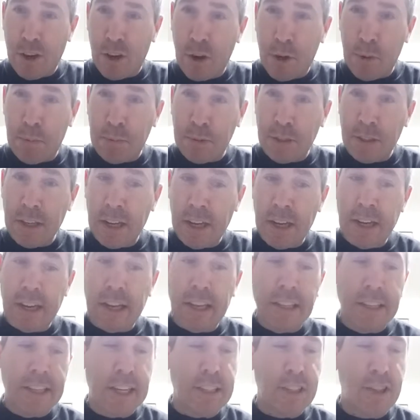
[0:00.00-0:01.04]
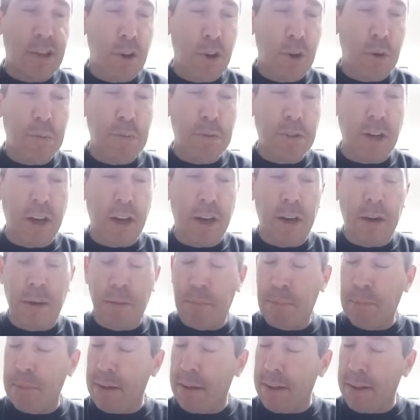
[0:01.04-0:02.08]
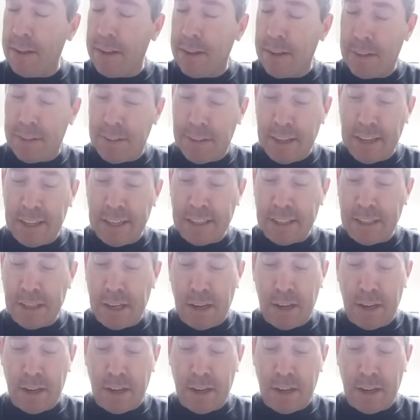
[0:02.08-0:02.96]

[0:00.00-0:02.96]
herbs. These herbs, these